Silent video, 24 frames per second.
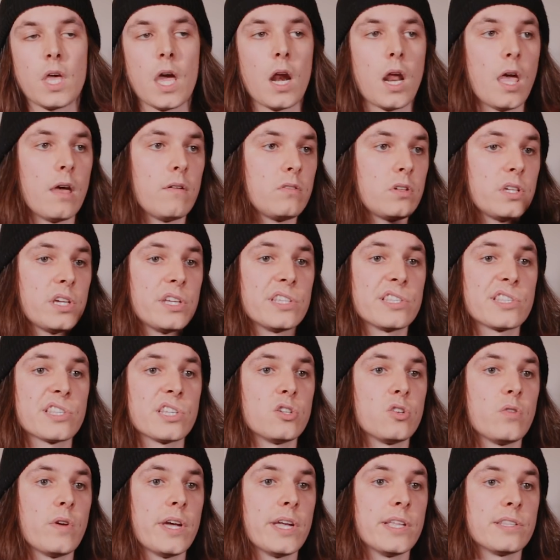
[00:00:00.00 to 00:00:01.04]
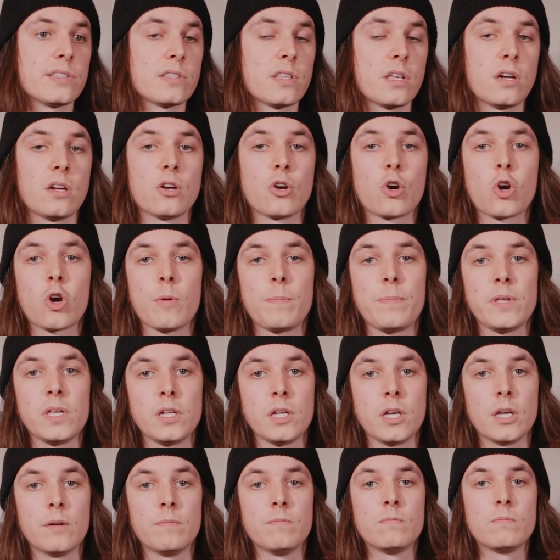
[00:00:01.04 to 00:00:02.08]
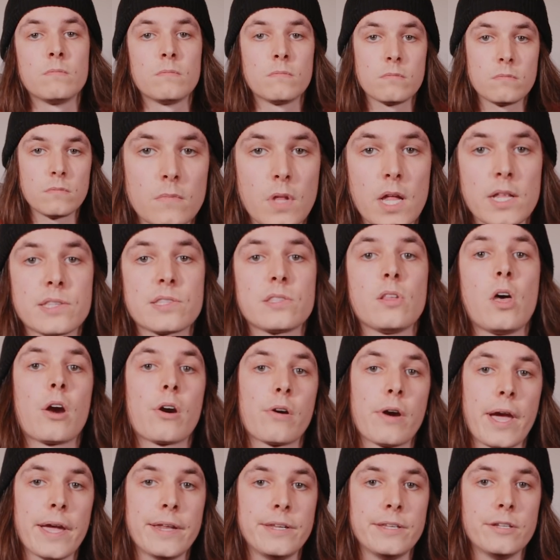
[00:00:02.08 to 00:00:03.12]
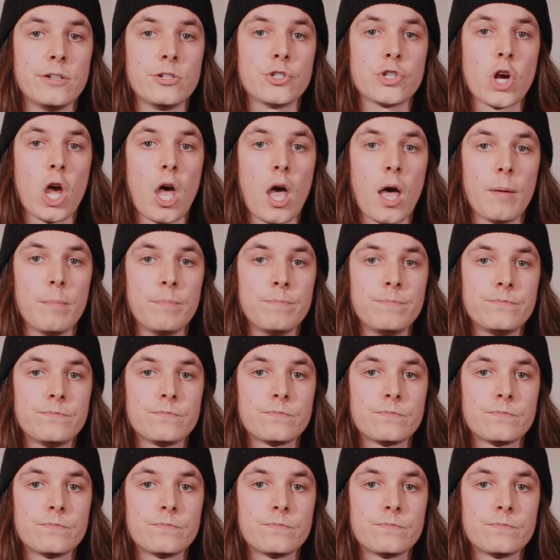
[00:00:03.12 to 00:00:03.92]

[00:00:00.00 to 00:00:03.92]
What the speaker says: that heavily insinuates that, in her opinion, that's not her ideal job.